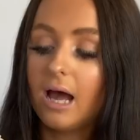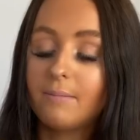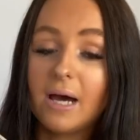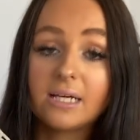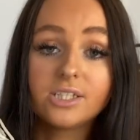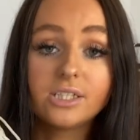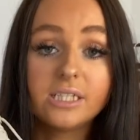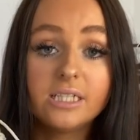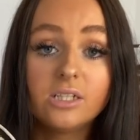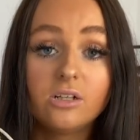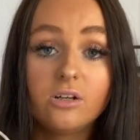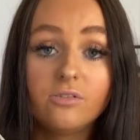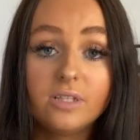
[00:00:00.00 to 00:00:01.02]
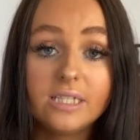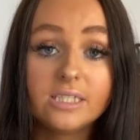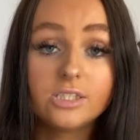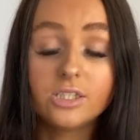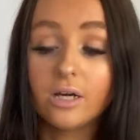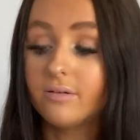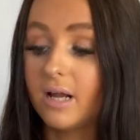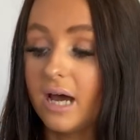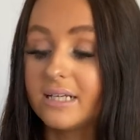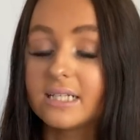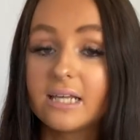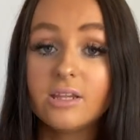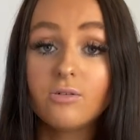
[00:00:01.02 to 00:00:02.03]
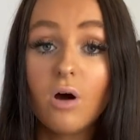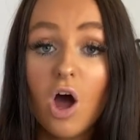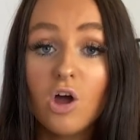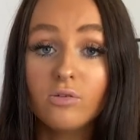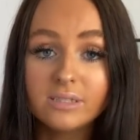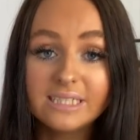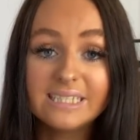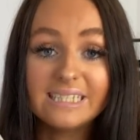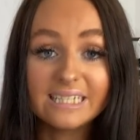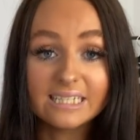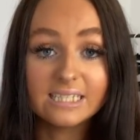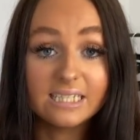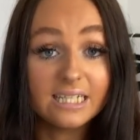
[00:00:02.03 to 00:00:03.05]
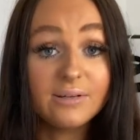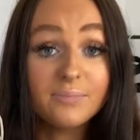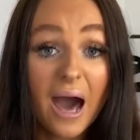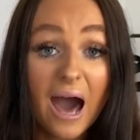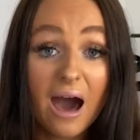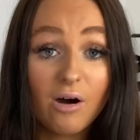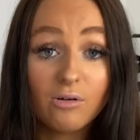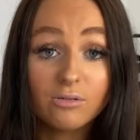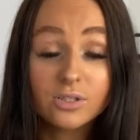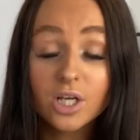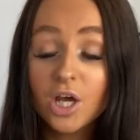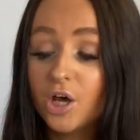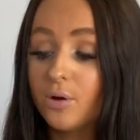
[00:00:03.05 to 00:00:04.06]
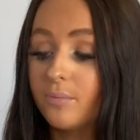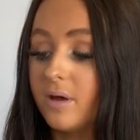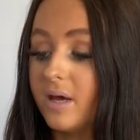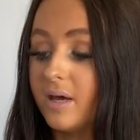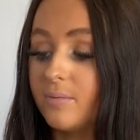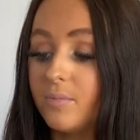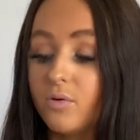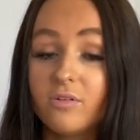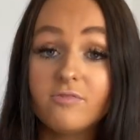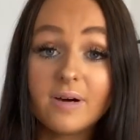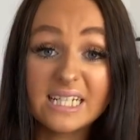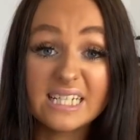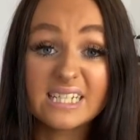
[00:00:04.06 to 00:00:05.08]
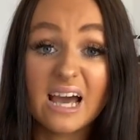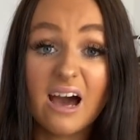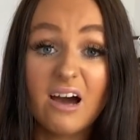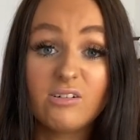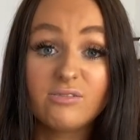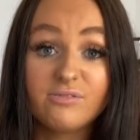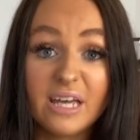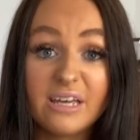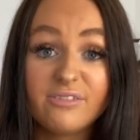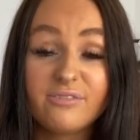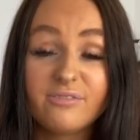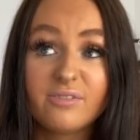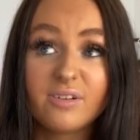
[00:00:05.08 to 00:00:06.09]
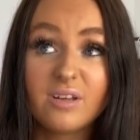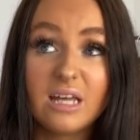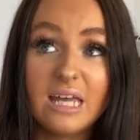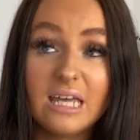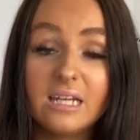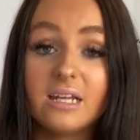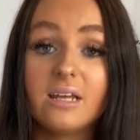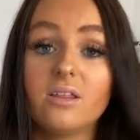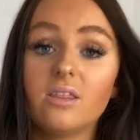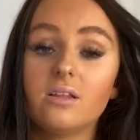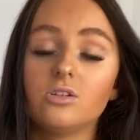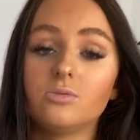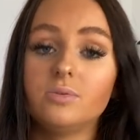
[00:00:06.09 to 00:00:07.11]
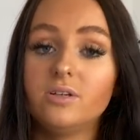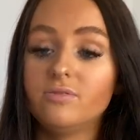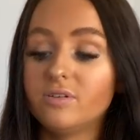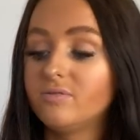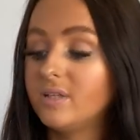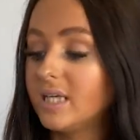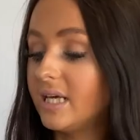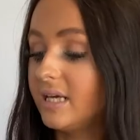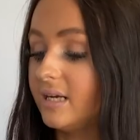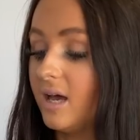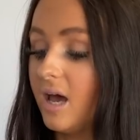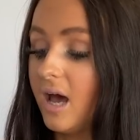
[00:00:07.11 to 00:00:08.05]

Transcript: I'm actually in love. These are so nice, and they were only £16 with my discount Faith in W15.